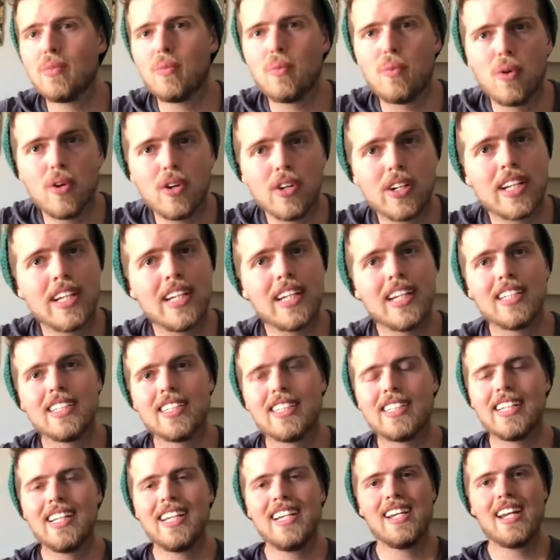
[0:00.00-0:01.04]
working
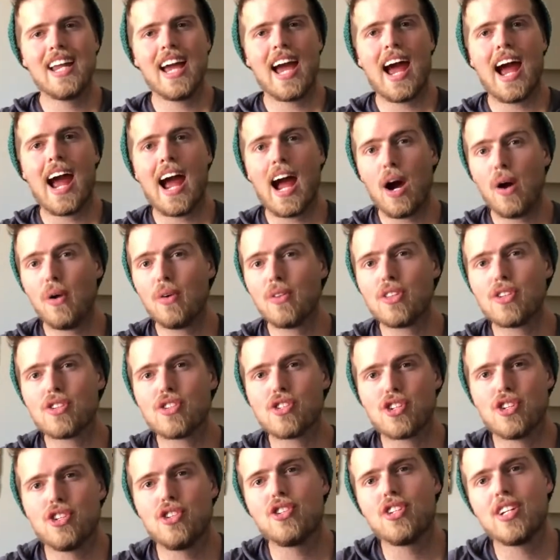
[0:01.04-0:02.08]
and seeing how the
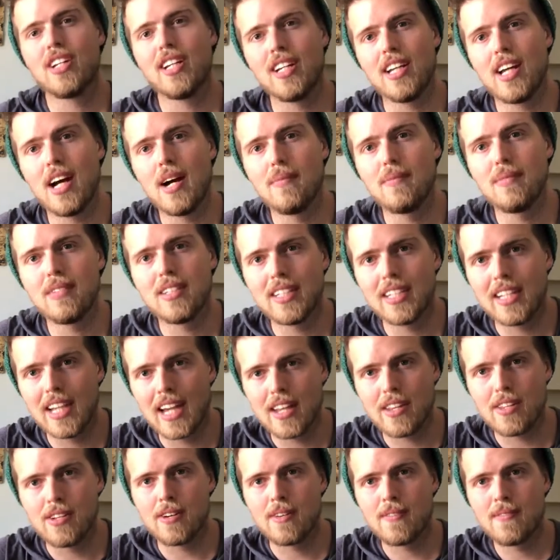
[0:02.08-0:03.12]
church can come
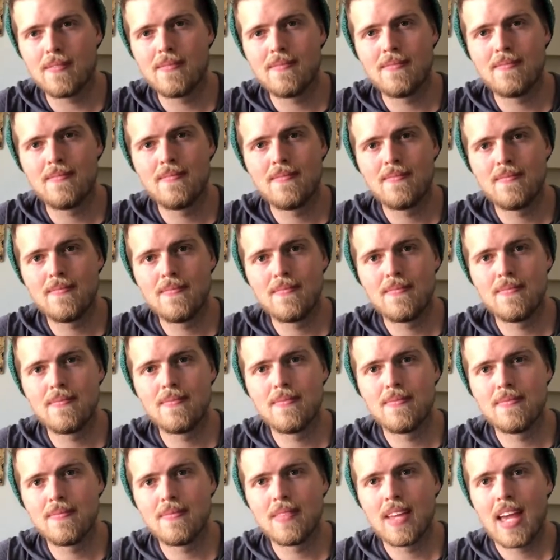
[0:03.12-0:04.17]
together.
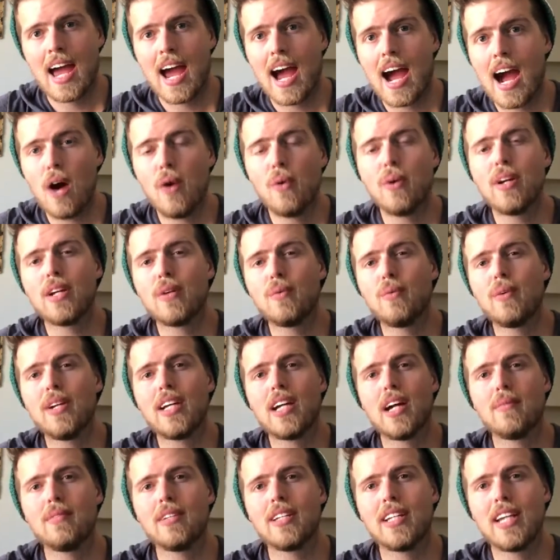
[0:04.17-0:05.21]
How can we
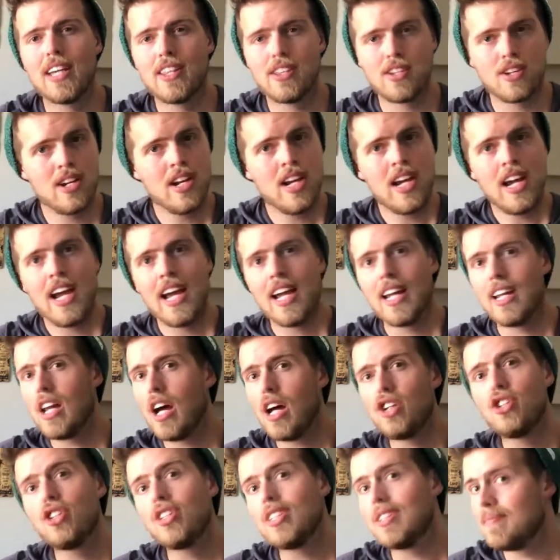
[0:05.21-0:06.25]
come together? And
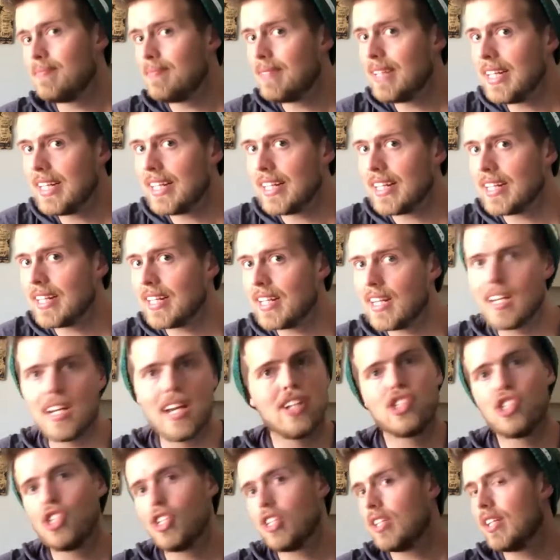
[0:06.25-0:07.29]
not just meeting,
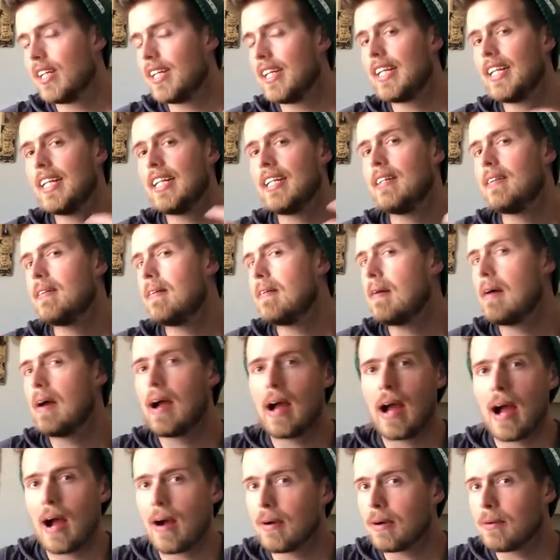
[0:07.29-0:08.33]
not just like in
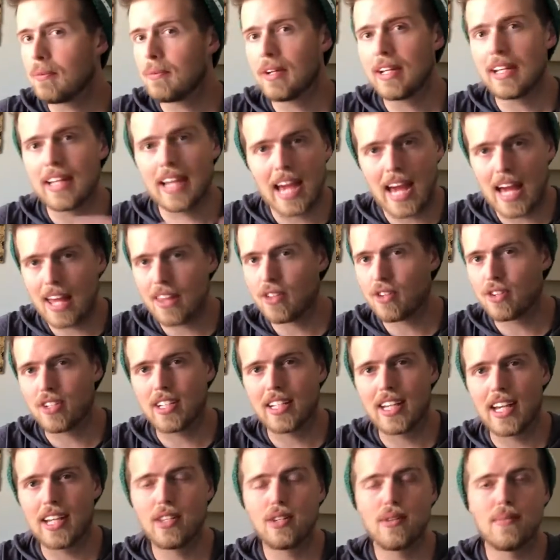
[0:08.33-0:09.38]
how can we gather
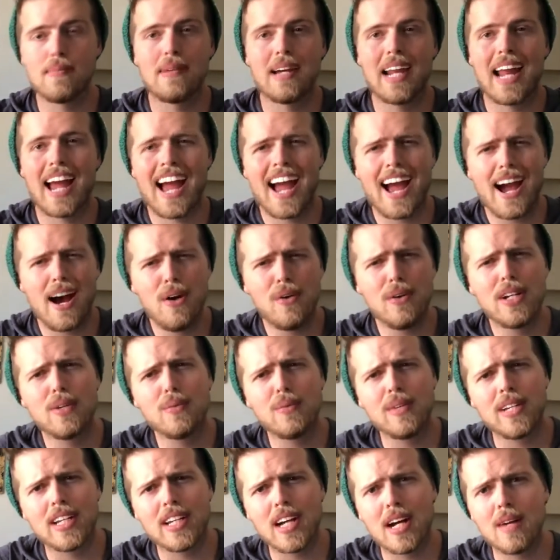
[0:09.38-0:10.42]
together, but how
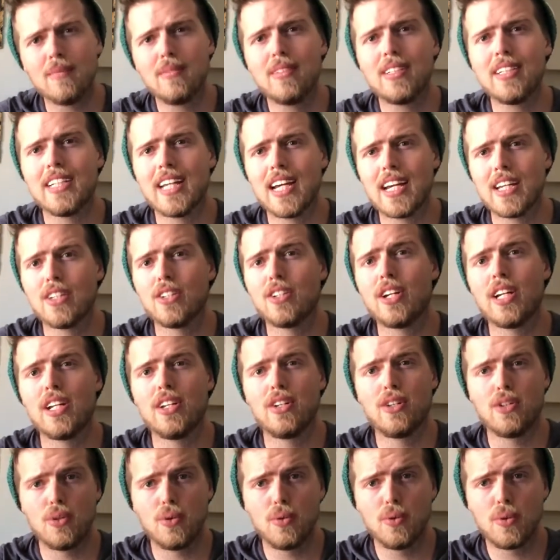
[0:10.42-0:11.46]
can we come together
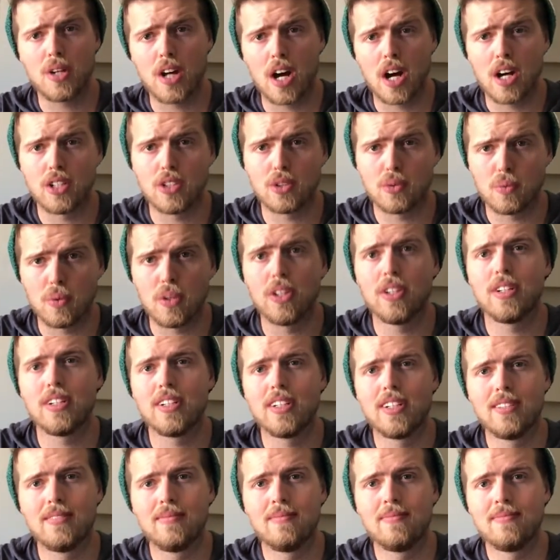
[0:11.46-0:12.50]
and do God's
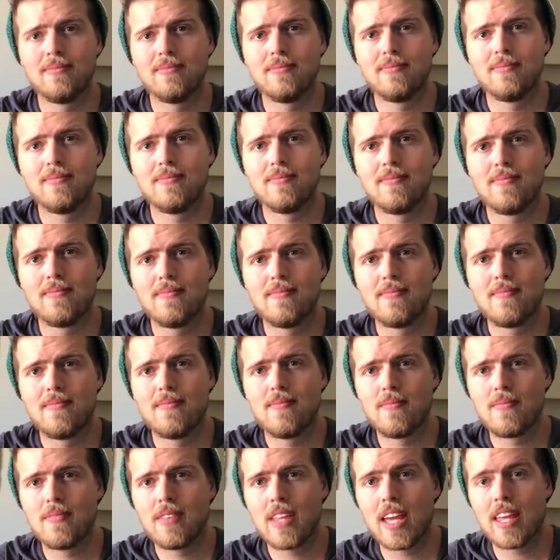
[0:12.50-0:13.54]
work?
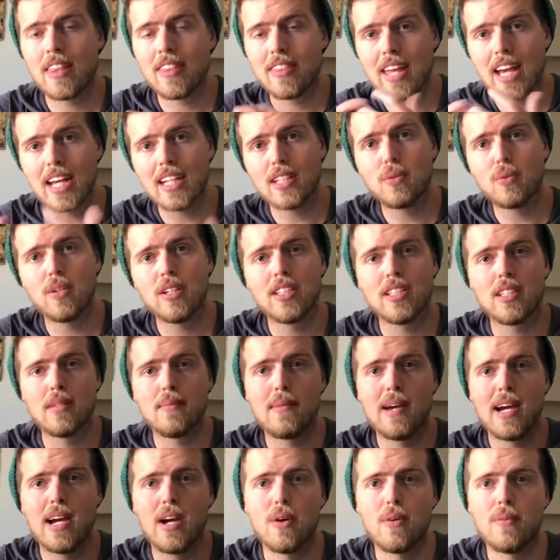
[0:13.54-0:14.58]
And that's what it's
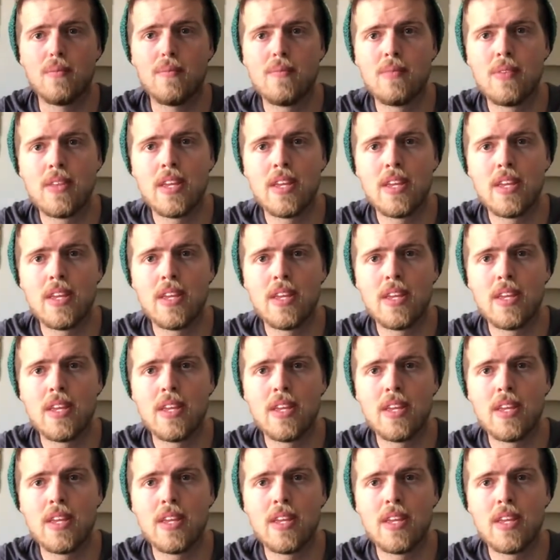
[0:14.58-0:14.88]
about.